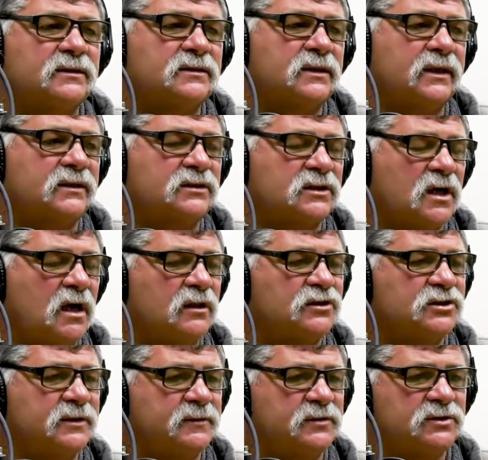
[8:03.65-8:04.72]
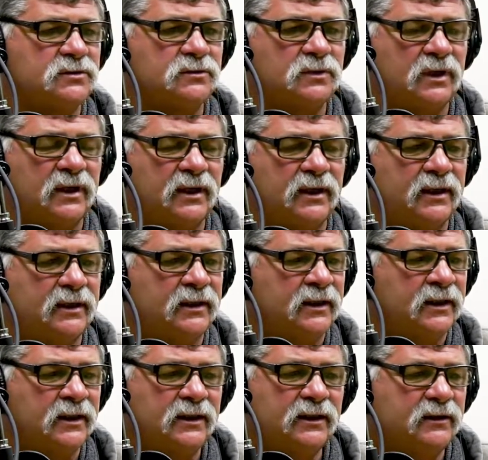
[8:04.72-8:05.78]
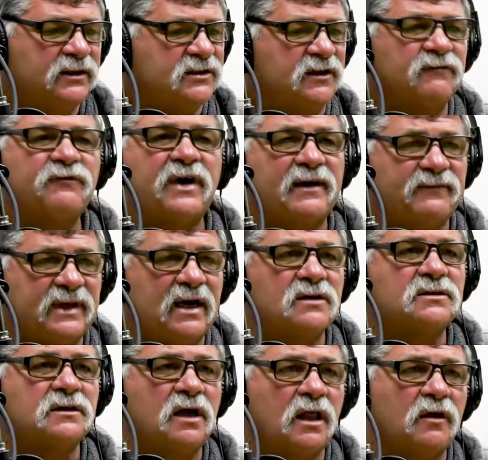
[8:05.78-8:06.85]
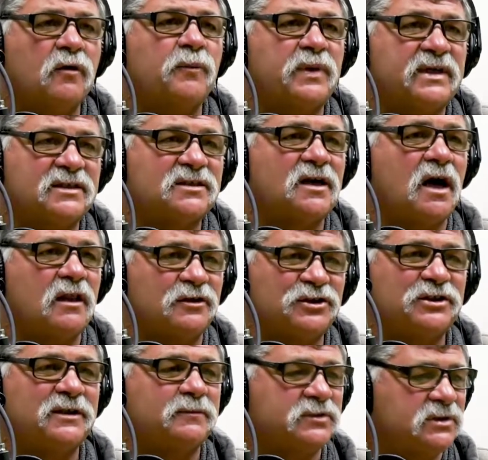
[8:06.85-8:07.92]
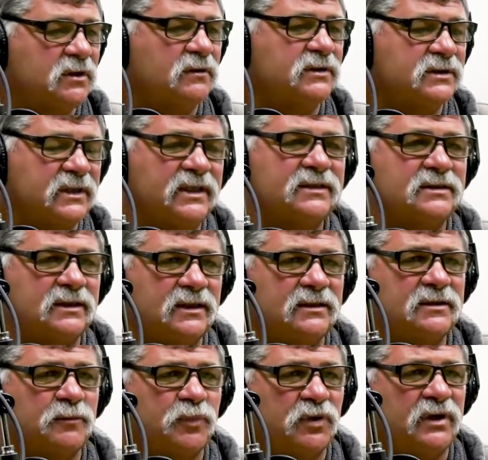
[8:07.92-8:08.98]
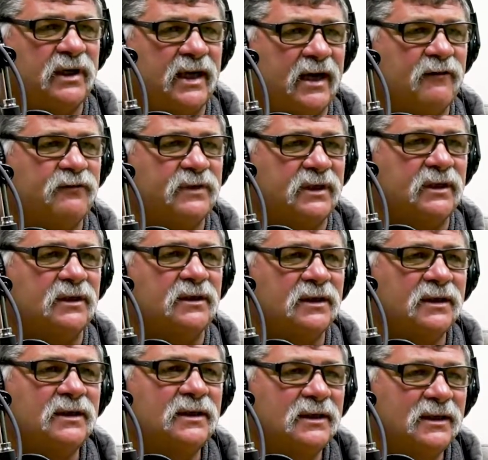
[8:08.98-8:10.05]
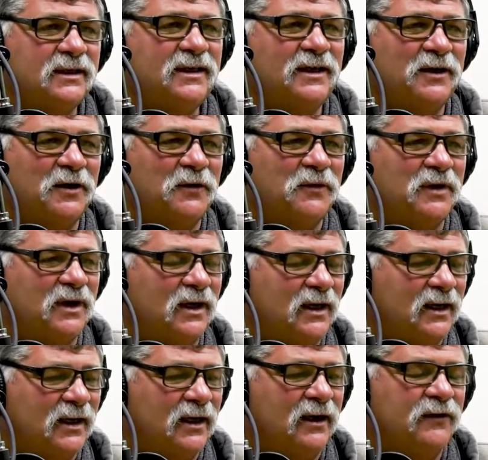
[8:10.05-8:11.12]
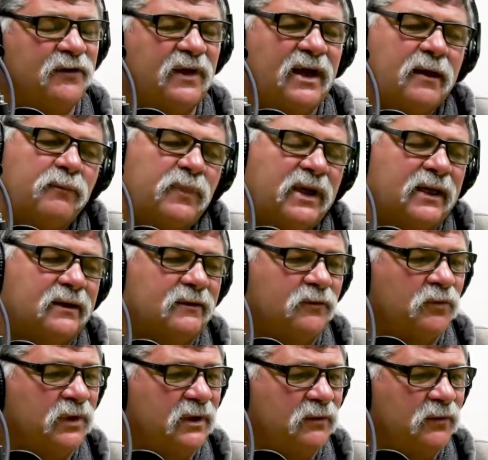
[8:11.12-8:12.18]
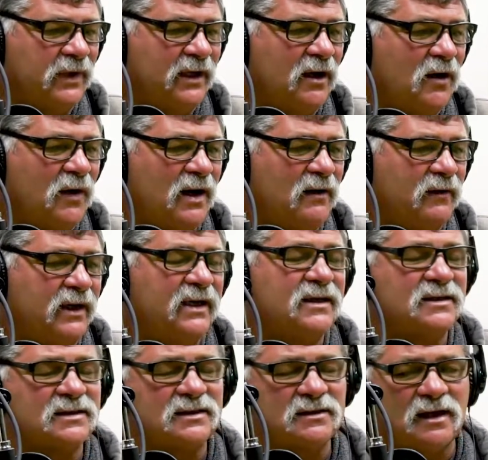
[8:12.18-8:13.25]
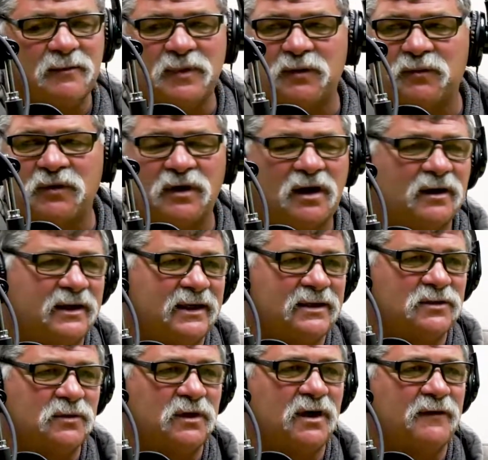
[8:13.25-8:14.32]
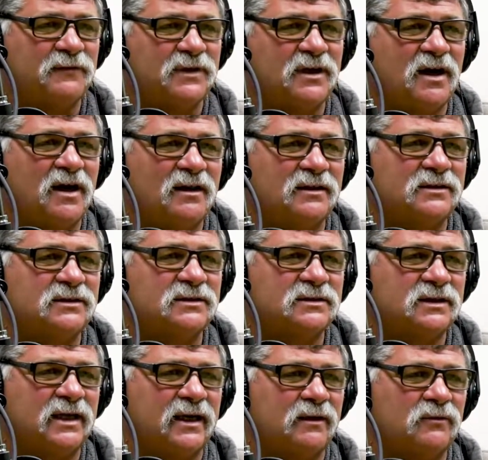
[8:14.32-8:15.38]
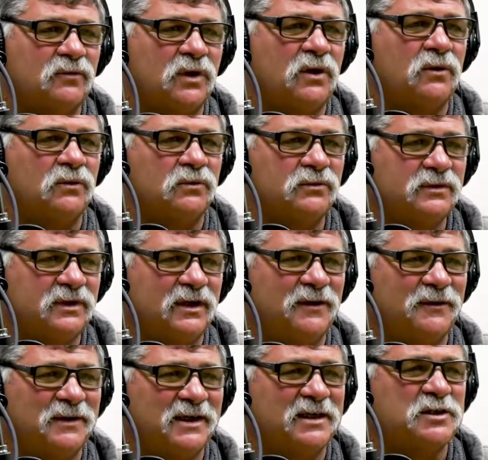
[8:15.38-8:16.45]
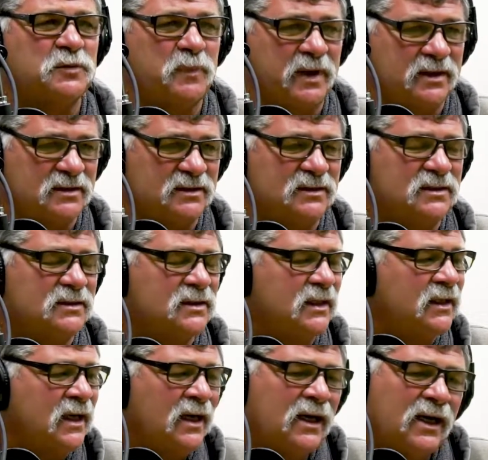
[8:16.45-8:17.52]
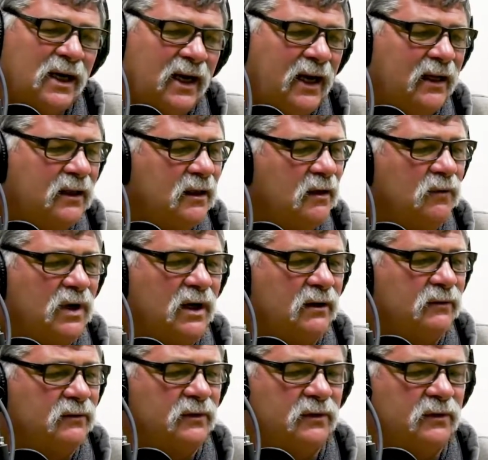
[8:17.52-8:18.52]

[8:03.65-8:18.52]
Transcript: in scholarships. It's a $5,000 a piece scholarship, so it's a pretty hefty, thing. But we know how it is, because I remember when our kids went off to college, it's like, whoa, the expenses and you know what,